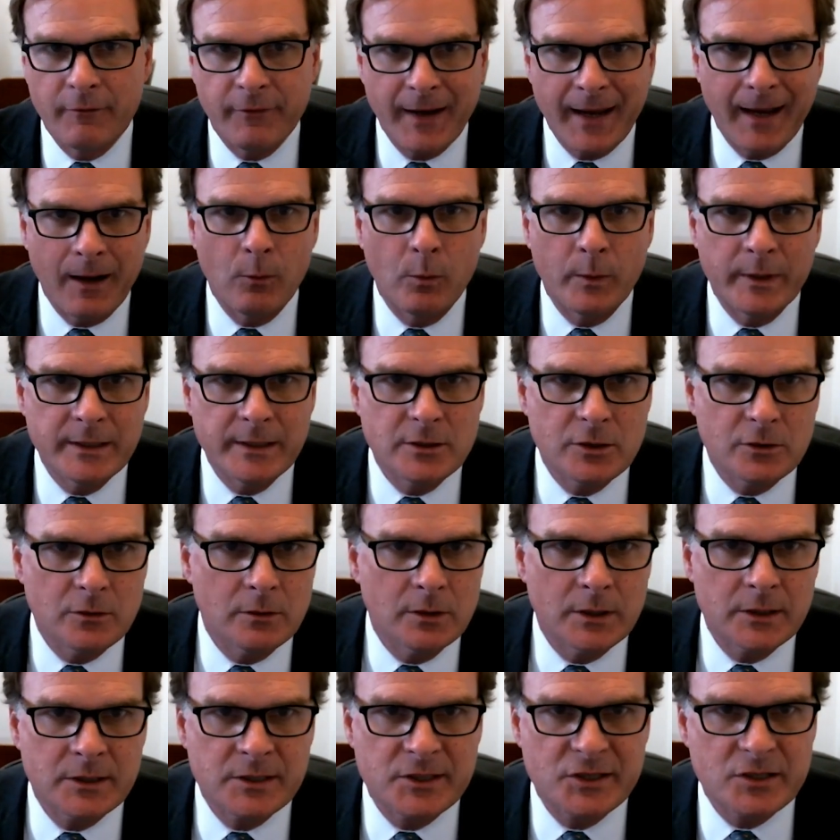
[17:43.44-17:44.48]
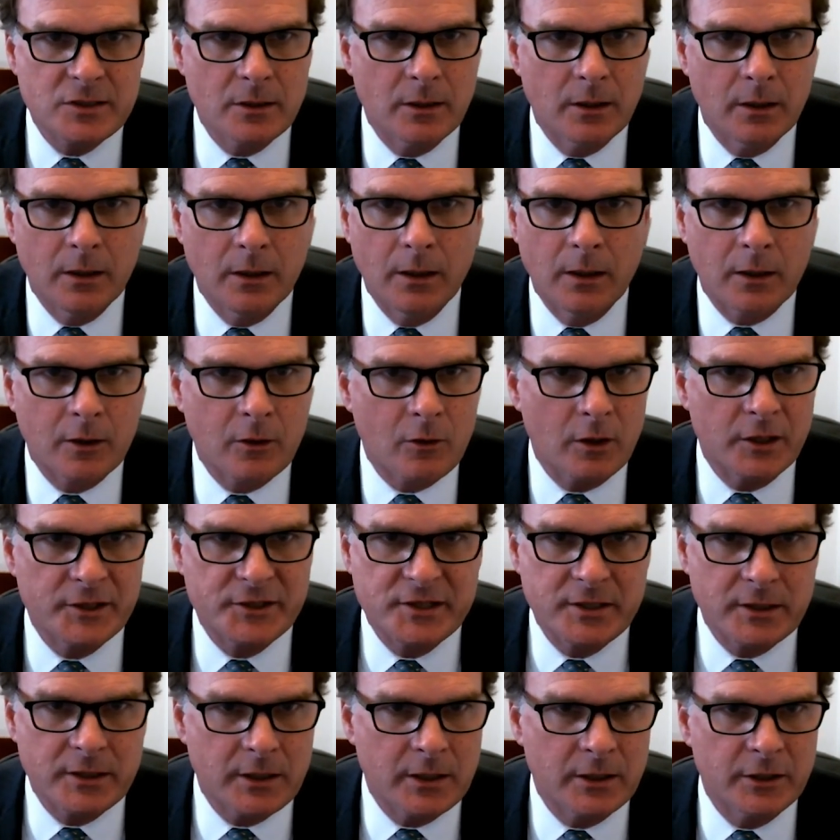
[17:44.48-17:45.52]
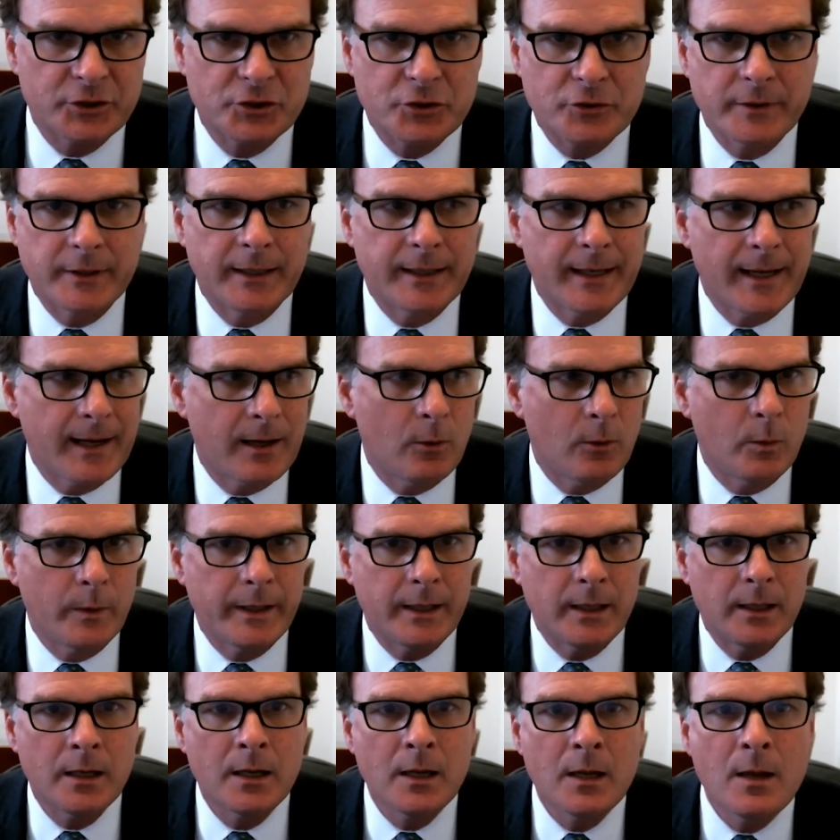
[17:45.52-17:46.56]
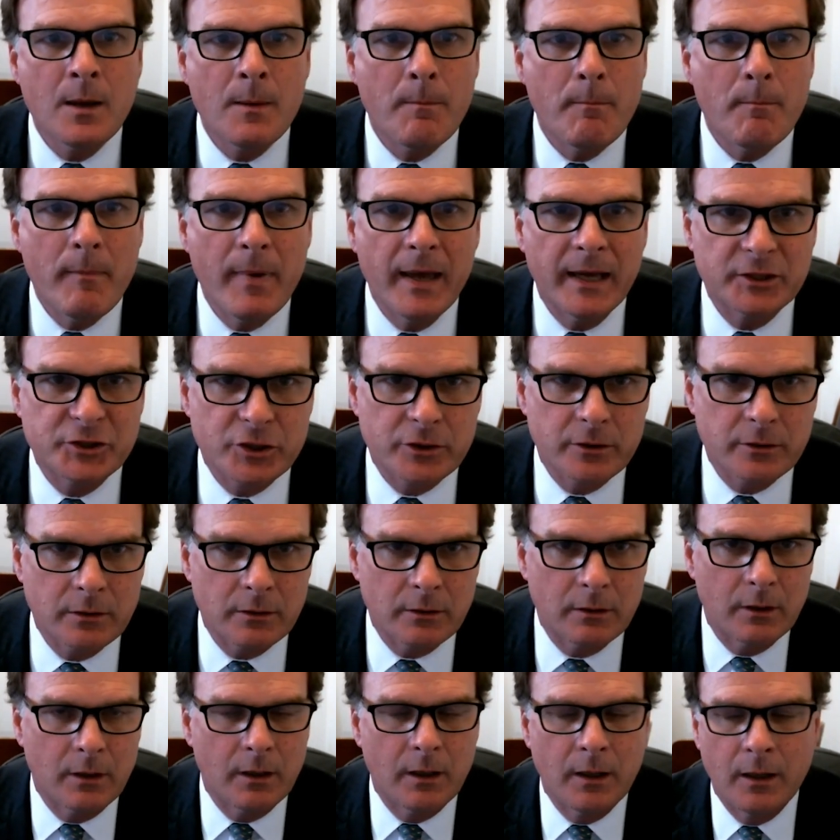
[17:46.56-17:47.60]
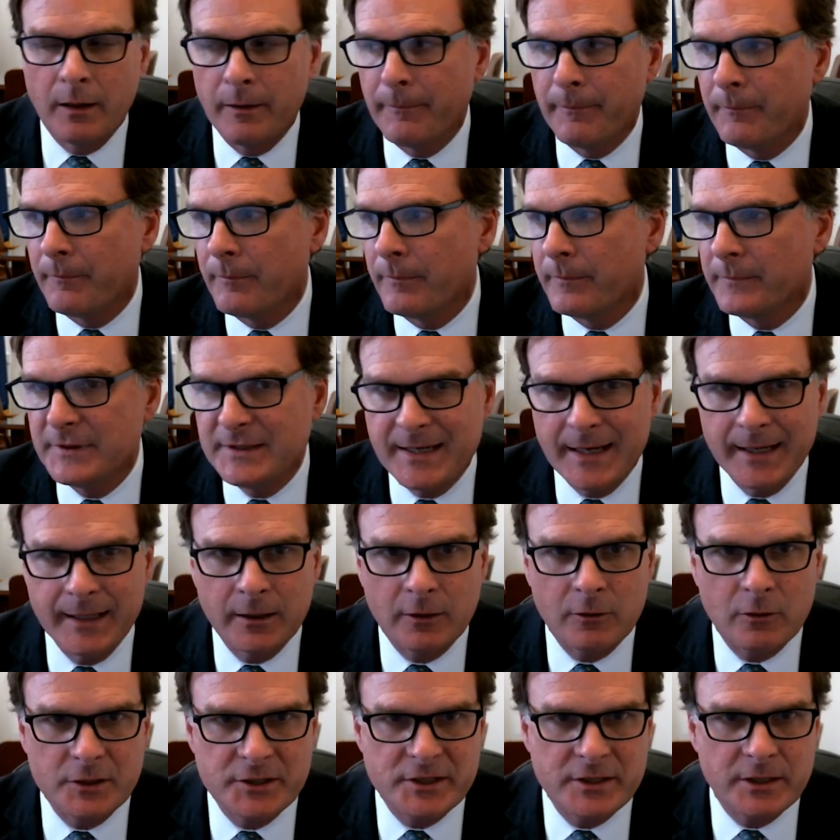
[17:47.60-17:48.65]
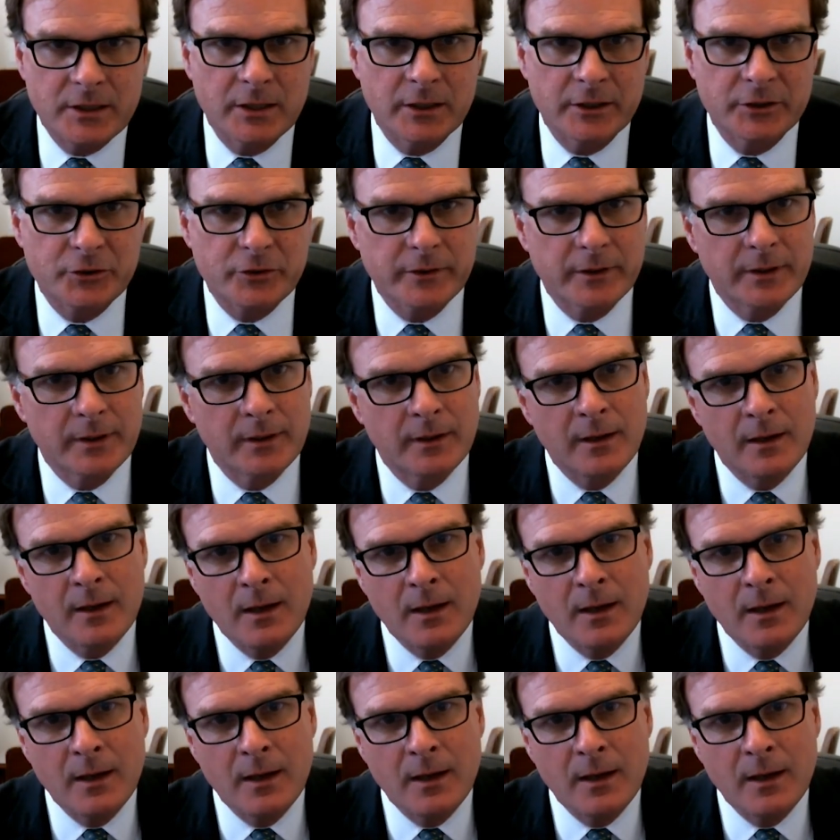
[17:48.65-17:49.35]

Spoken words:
how we do this across the country and how we measure data across the country.